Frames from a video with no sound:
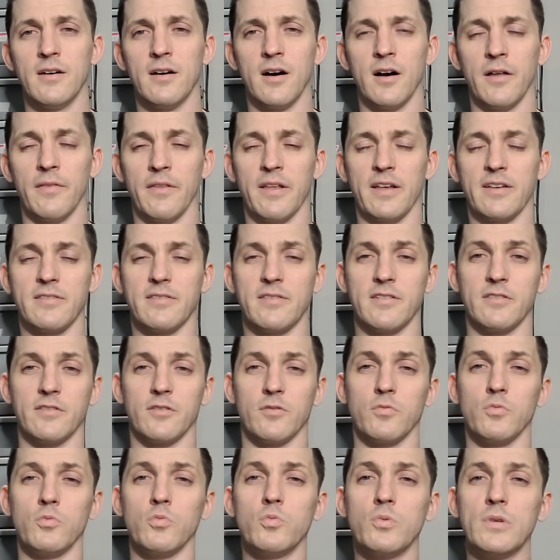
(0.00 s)
unless there's a
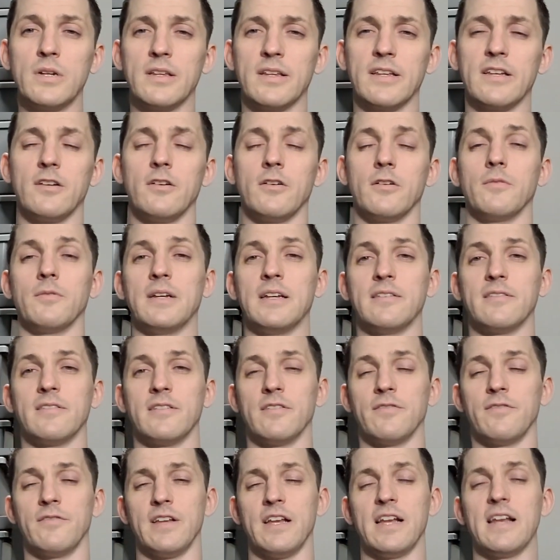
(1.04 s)
really good reason
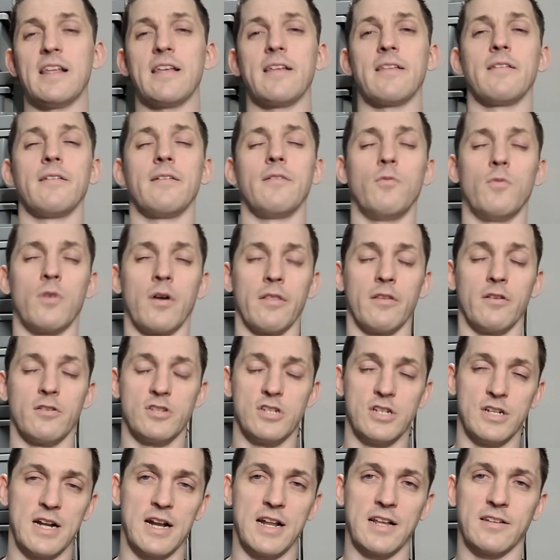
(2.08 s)
of needing one of those
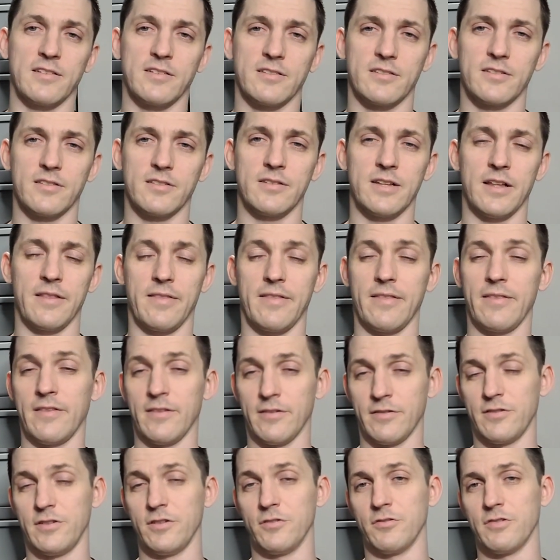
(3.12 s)
genetics that
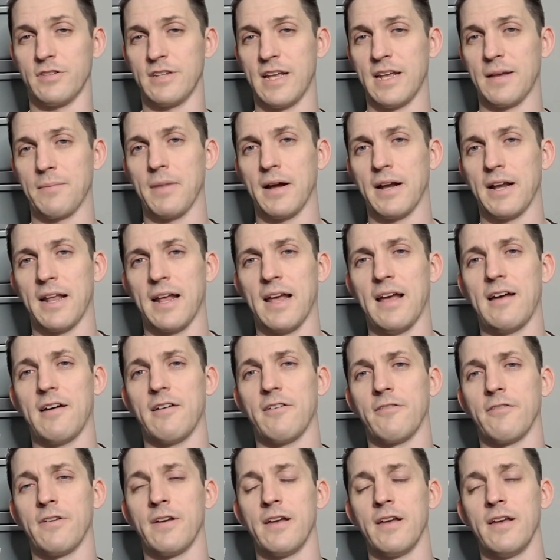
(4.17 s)
this new snake might
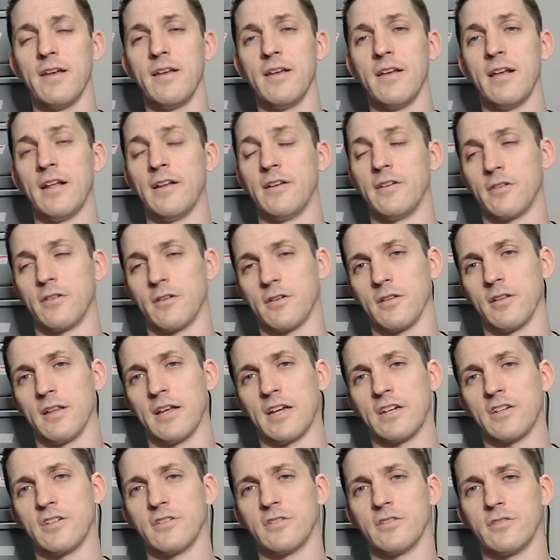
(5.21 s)
have in your
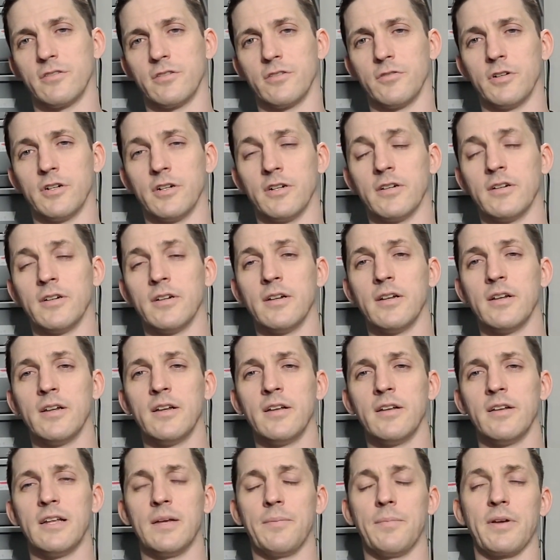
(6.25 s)
collection sooner.
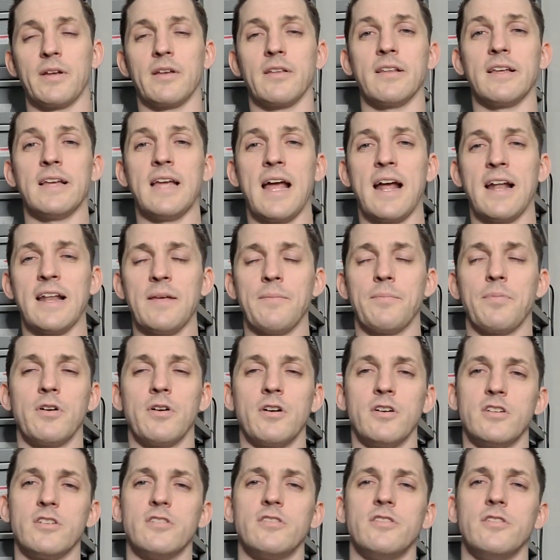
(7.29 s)
Typically, any
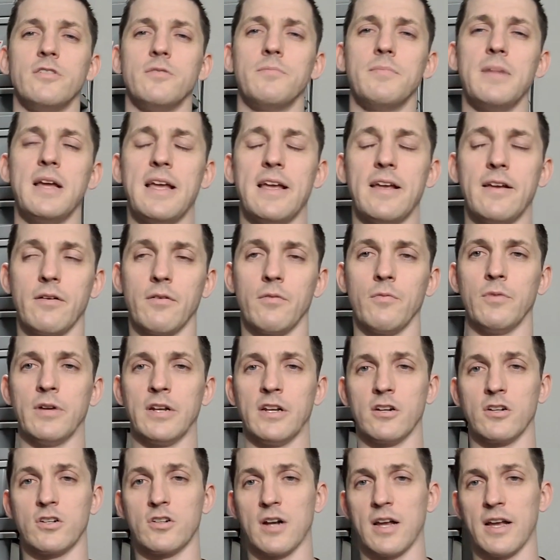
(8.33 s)
purchase you make when
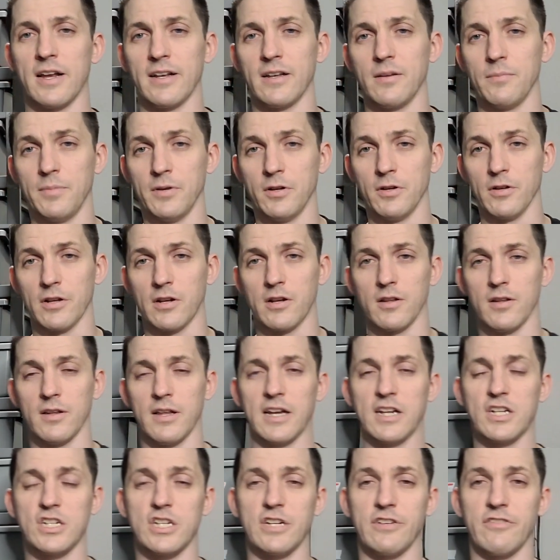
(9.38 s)
you're trying to build a
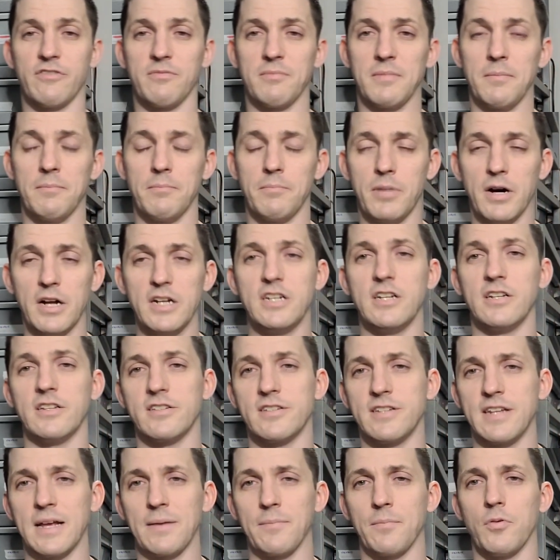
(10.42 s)
collection from a budget
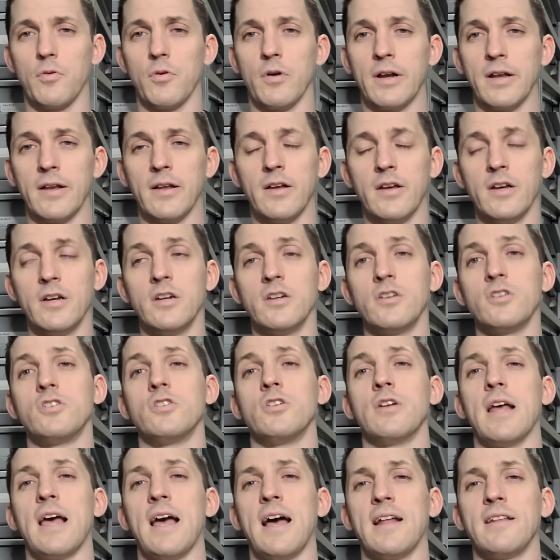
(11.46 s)
standpoint
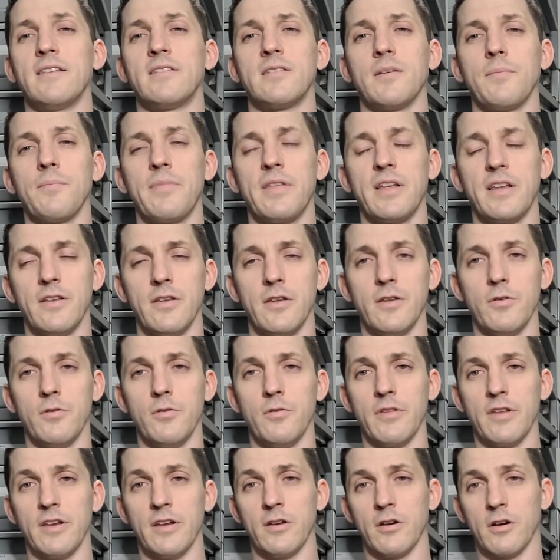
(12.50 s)
should add something new
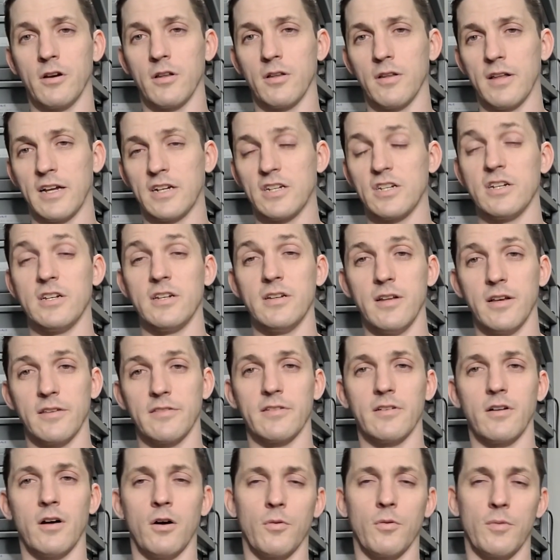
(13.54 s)
that your collection
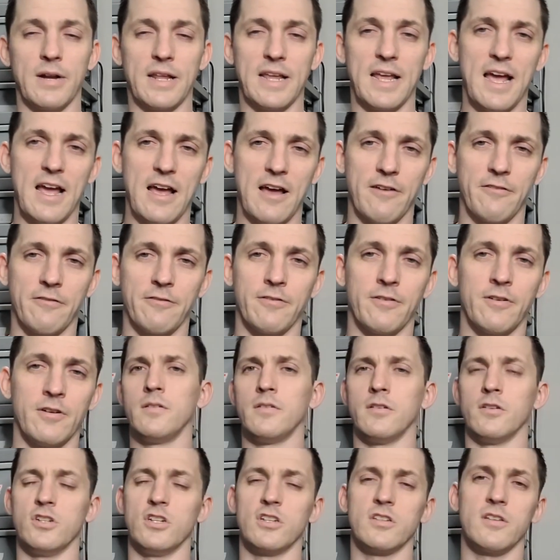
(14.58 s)
doesn't already have.
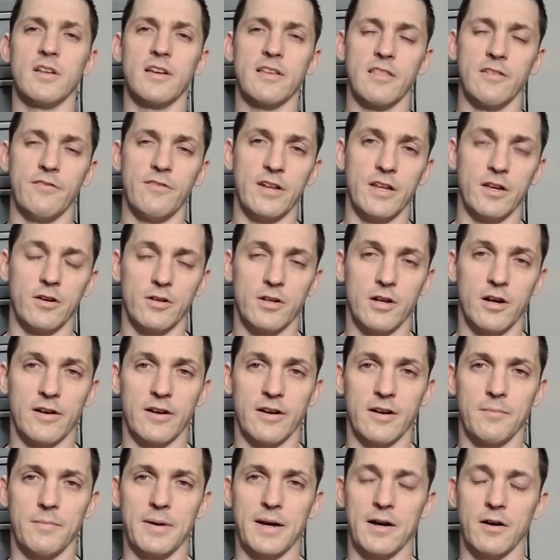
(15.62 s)
So just like the video
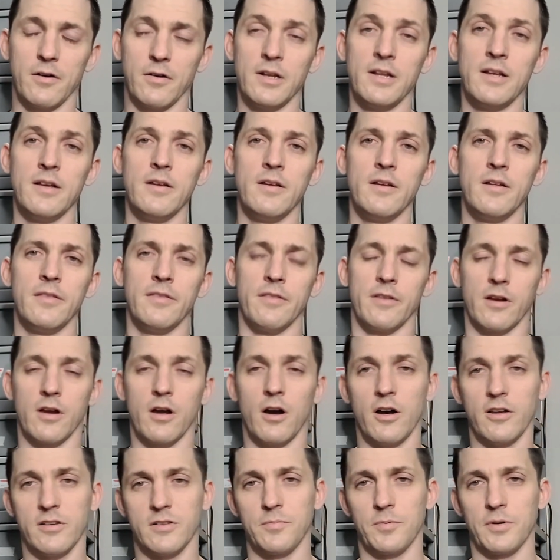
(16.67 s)
talking about the
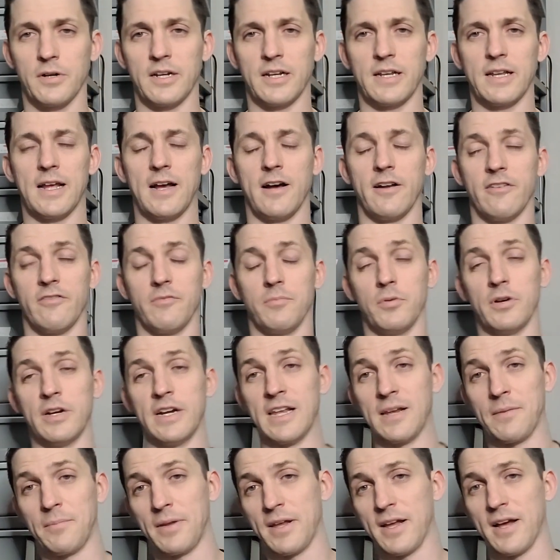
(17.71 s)
cost breakdown of
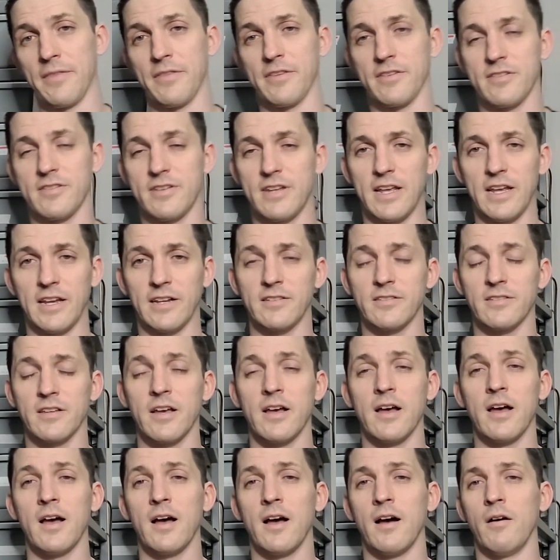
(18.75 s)
breeding beyond the snakes,
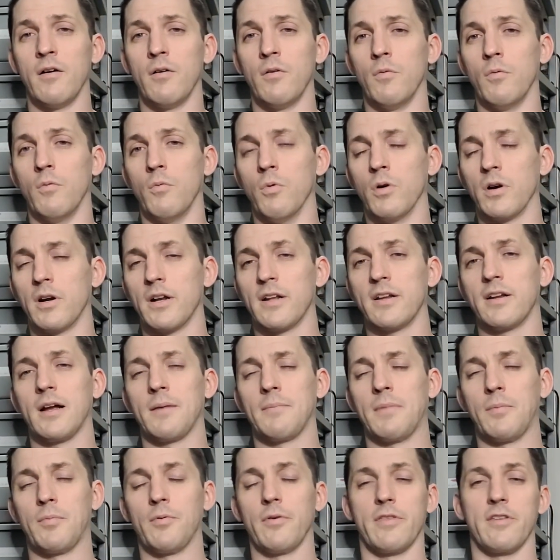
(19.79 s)
we're going to
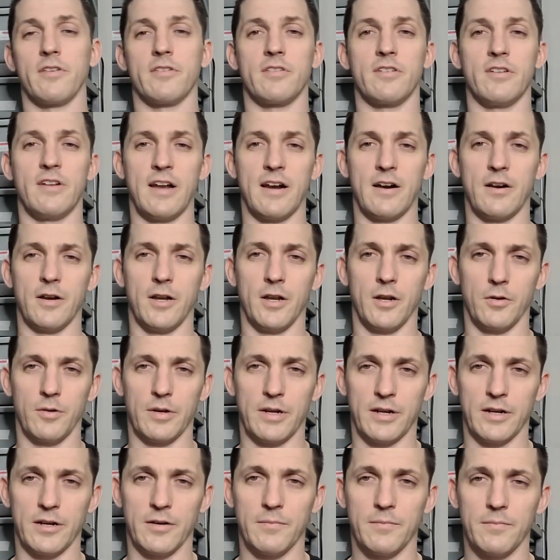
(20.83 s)
come up with a scenario
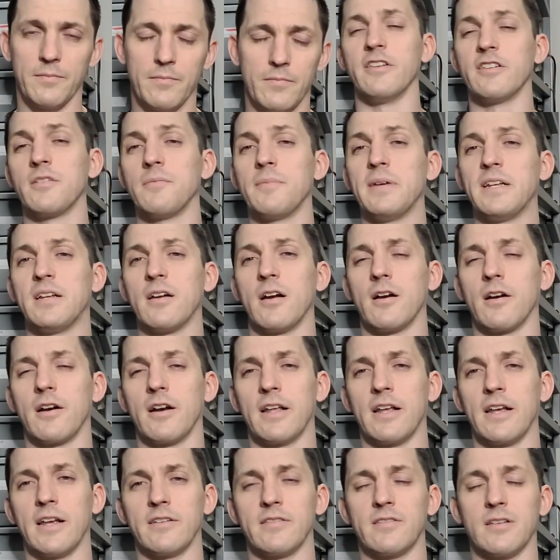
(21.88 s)
here. This can be
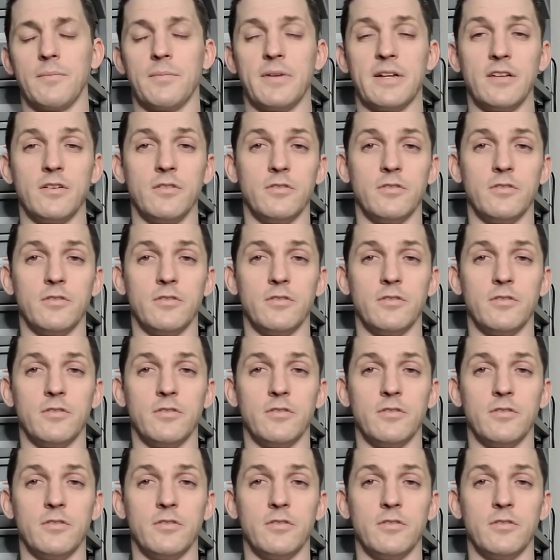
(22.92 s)
targeting somebody